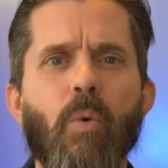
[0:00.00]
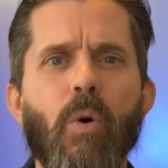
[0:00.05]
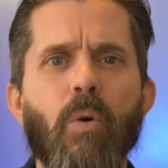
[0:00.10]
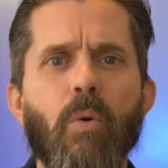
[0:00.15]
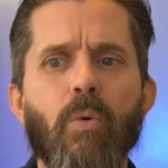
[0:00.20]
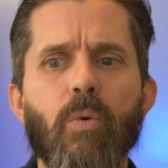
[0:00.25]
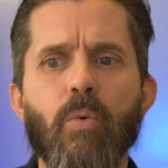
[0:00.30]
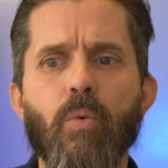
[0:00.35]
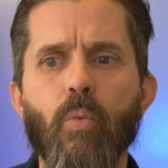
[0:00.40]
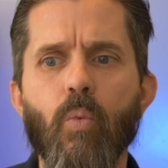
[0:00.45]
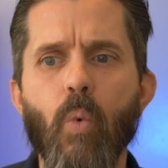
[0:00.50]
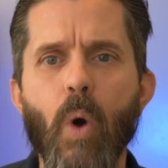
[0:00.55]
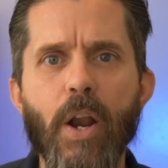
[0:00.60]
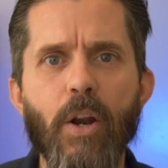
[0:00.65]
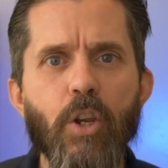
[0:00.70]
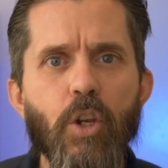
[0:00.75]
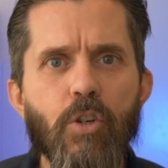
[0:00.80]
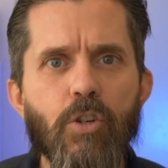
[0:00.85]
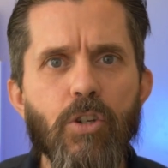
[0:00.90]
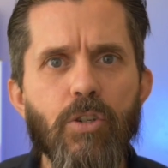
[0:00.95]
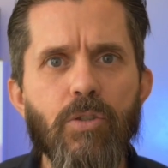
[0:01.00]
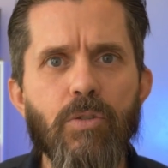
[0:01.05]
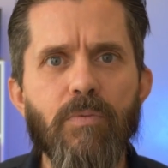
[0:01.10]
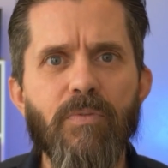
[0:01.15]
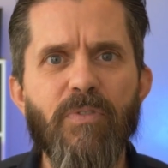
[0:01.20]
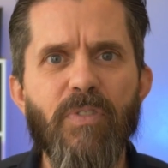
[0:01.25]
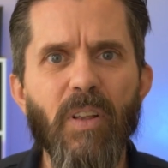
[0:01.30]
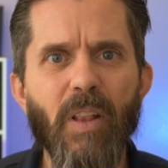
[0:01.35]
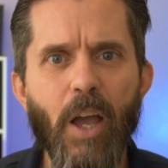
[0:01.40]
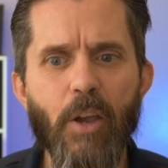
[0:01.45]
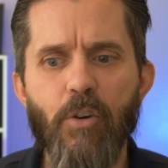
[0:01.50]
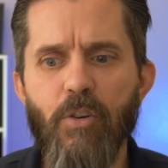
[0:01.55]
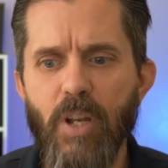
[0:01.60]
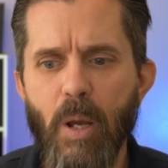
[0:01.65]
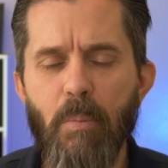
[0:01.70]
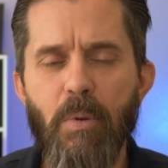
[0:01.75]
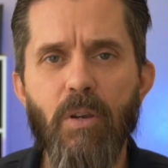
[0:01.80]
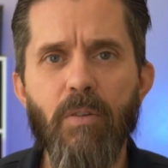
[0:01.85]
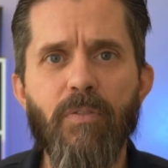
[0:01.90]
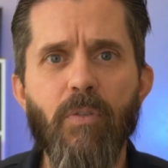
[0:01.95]
Well, why don't you just fill out your
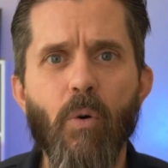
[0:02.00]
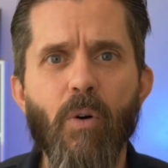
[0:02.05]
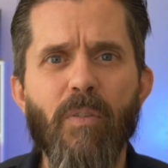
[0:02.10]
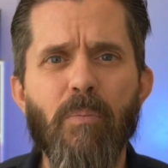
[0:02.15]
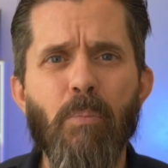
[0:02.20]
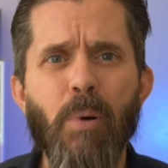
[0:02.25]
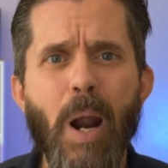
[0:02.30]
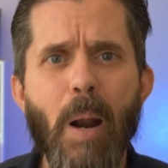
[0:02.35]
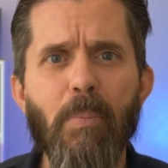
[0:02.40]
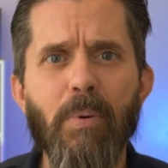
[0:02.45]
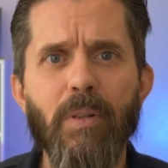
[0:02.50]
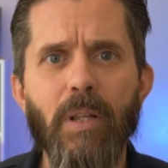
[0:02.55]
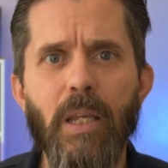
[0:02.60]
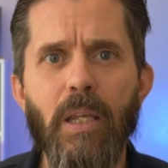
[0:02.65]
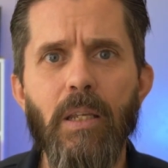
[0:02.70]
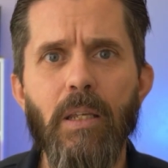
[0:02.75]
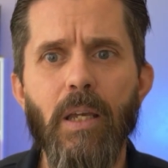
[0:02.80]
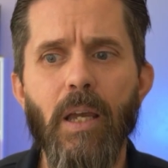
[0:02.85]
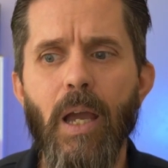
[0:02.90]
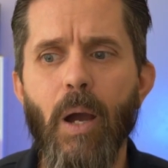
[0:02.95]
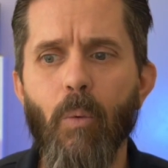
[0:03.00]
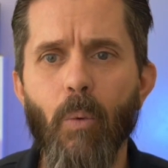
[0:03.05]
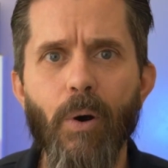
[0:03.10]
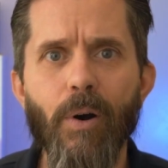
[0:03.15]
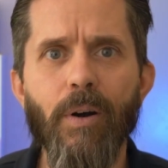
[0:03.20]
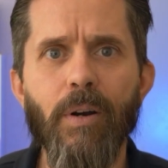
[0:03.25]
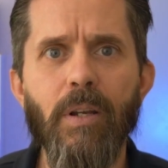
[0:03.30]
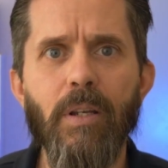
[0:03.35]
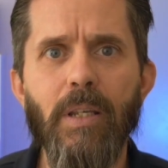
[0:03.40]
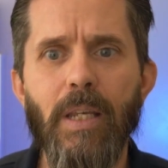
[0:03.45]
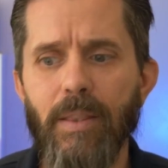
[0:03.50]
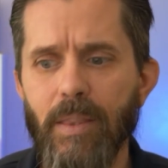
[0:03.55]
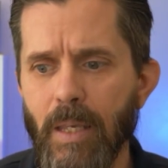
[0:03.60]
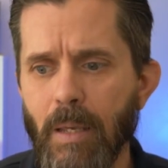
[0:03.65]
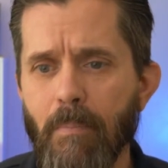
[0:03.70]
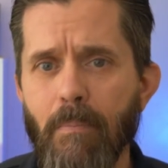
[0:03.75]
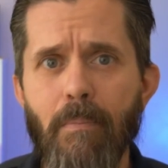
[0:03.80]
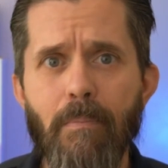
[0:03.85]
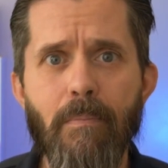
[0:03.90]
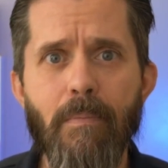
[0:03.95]
W-4 properly at work, get
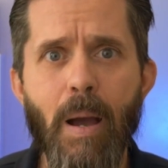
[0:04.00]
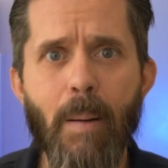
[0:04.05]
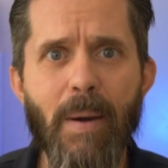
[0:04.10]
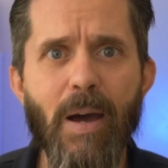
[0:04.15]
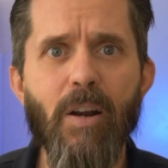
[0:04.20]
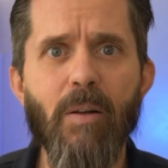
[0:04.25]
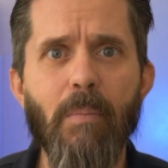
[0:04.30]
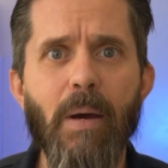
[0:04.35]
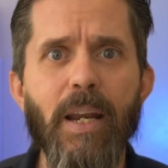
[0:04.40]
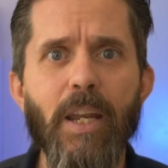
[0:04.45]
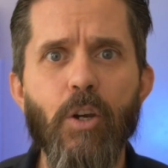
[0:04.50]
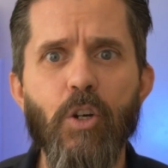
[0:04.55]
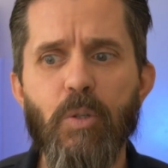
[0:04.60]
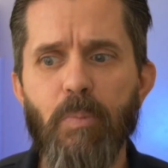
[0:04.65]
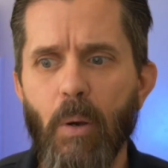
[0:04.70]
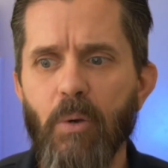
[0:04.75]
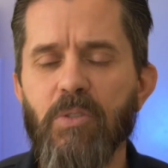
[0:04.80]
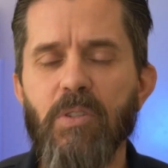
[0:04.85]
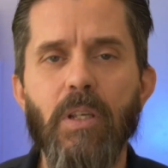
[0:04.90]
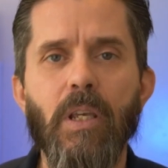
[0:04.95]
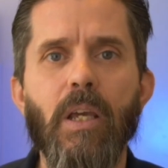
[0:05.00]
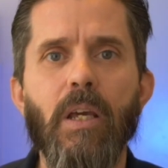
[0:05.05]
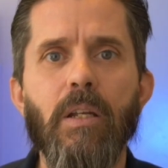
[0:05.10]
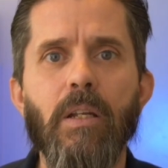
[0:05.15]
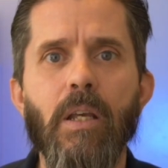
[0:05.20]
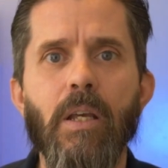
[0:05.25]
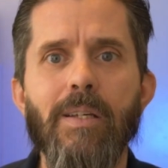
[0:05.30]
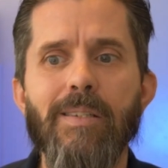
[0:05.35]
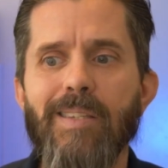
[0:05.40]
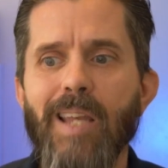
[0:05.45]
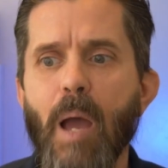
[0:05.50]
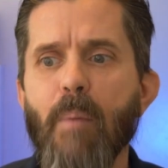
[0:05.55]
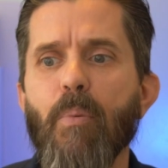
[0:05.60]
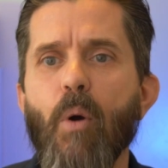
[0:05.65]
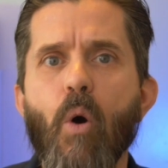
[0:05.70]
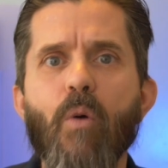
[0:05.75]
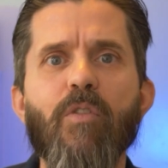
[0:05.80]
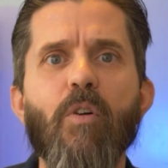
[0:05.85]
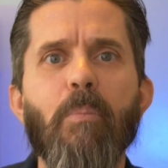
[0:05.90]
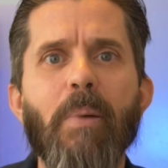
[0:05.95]
the amount of money you're supposed to get, stop
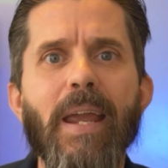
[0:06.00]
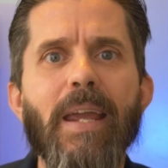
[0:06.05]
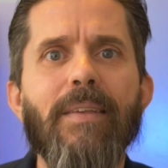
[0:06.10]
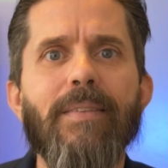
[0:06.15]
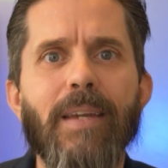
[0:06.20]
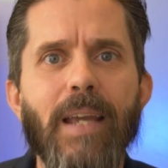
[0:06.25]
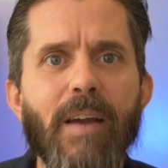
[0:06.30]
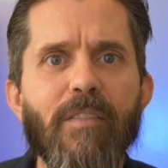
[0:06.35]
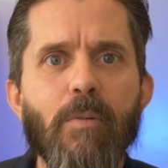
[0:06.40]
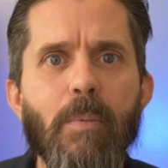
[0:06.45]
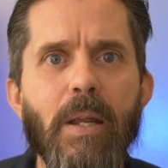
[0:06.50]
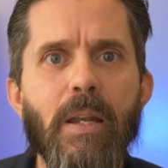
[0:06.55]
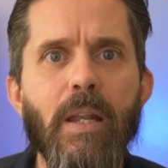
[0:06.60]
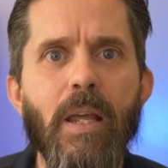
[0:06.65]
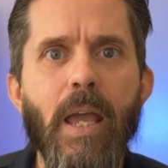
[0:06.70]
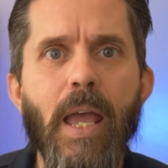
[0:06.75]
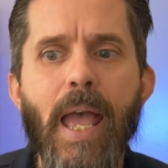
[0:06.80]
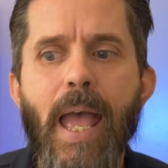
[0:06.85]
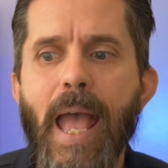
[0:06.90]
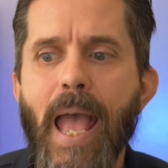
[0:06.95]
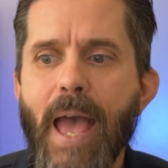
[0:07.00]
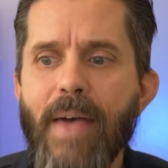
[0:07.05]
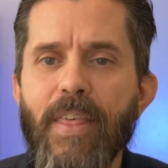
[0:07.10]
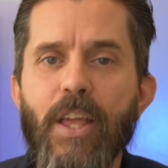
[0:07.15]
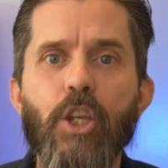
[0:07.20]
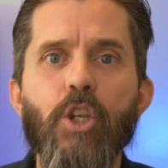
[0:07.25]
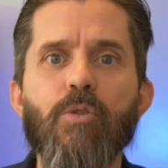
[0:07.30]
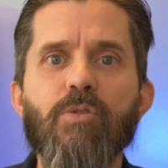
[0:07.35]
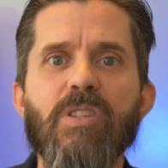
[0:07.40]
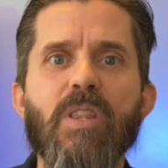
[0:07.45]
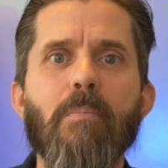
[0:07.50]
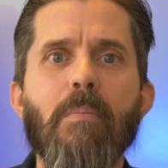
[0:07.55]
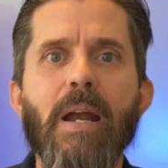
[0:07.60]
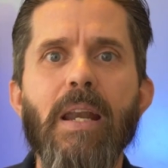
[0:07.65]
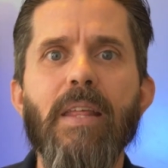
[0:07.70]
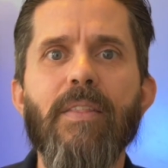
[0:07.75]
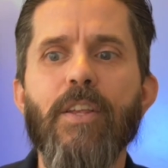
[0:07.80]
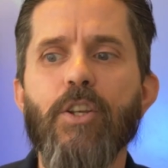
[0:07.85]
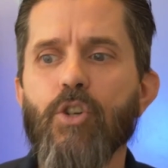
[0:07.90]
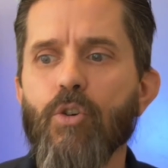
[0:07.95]
overpaying the government, and then use the
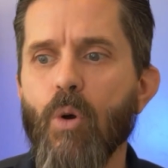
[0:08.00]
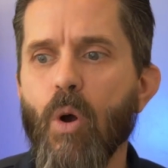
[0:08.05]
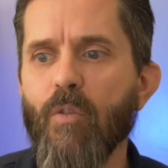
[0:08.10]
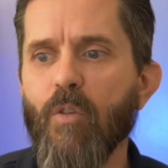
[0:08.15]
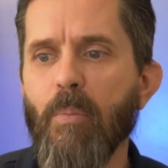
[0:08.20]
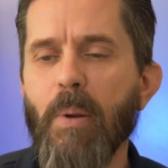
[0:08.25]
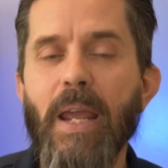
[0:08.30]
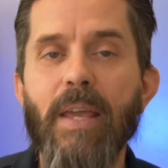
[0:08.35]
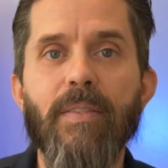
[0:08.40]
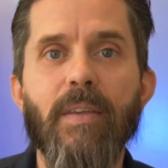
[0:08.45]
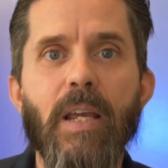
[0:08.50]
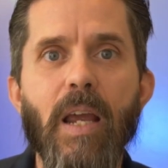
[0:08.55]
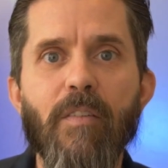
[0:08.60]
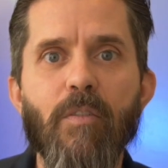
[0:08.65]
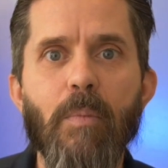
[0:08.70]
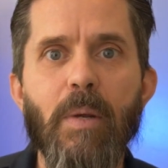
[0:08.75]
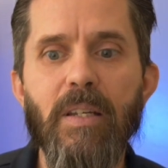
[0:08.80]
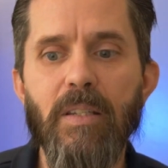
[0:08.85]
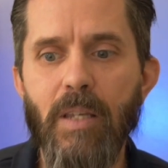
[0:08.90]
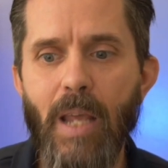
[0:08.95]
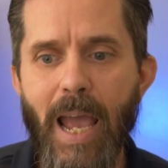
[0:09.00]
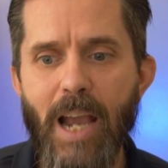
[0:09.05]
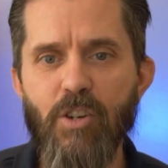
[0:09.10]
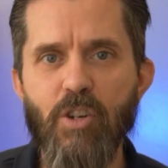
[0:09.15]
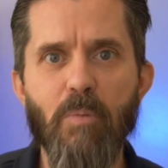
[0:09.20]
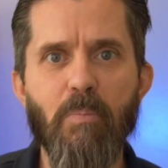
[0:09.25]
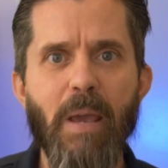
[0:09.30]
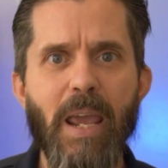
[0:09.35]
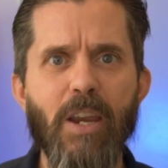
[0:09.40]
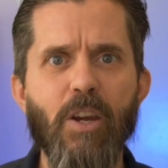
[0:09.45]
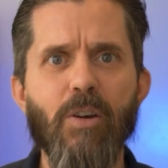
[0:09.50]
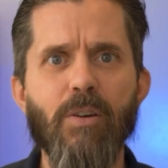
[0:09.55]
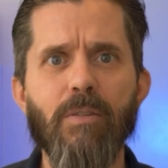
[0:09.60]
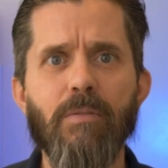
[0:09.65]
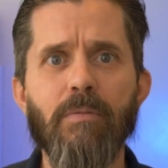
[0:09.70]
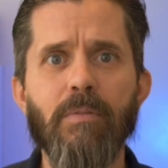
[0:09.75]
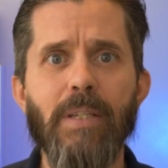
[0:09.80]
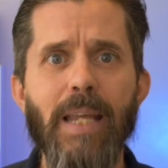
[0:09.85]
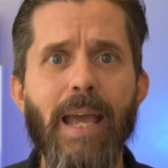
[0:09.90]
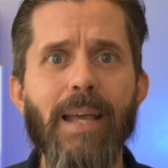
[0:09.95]
money that you're overpaying the government to actually pay your
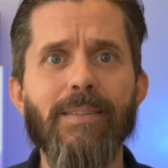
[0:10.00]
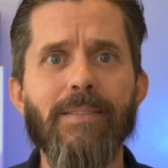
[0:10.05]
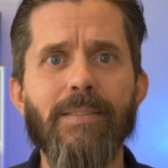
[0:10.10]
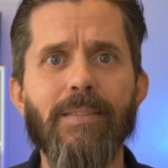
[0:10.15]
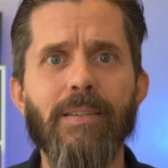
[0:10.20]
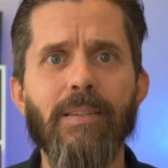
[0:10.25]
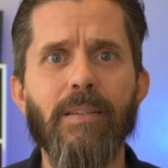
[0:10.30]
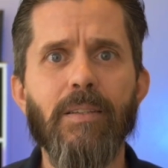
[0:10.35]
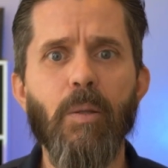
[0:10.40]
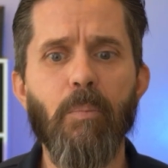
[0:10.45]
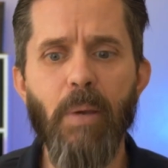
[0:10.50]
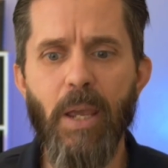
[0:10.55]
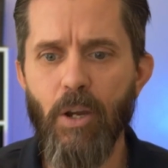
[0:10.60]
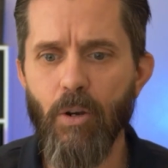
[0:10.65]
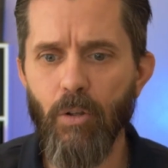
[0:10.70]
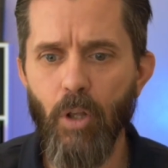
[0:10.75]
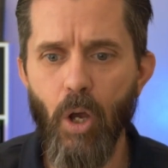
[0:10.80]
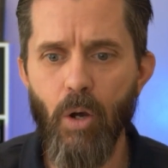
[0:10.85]
debts, to pay your